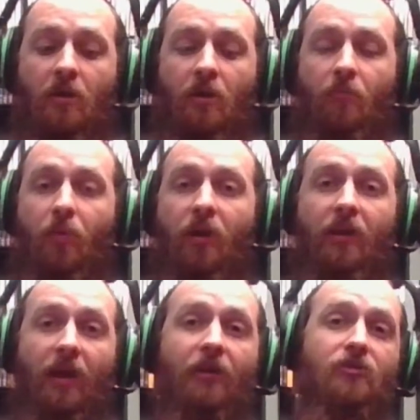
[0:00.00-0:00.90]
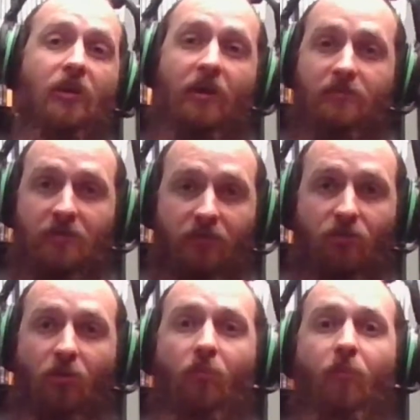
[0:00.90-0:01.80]
But it actually has an
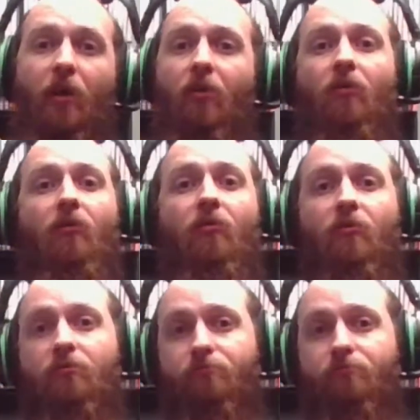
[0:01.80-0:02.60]
internal barrel,